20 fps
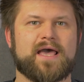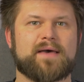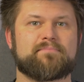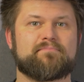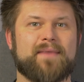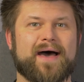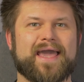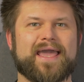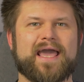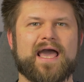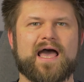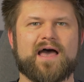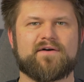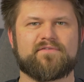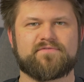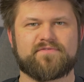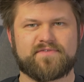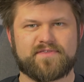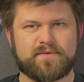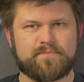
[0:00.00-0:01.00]
may
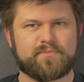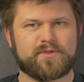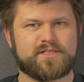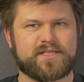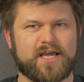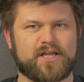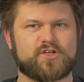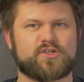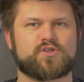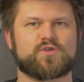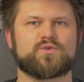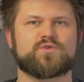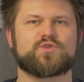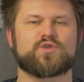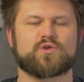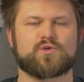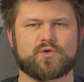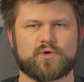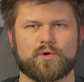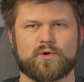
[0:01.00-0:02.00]
have the potential
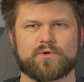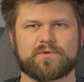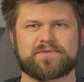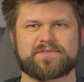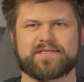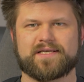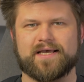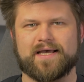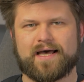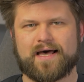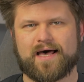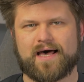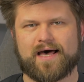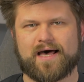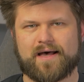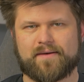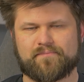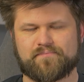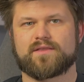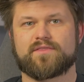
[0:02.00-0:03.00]
to cause
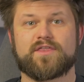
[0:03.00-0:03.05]
harm.